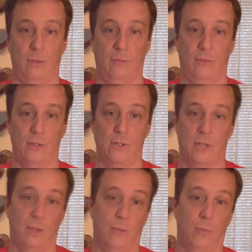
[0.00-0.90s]
at first
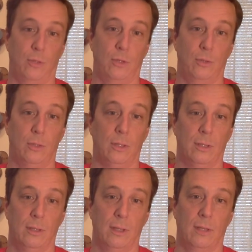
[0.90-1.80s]
I thought it was pretty cool.
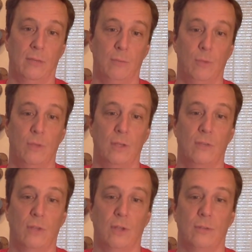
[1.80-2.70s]
It's moving the
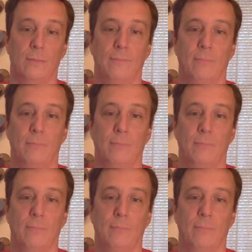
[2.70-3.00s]
salt.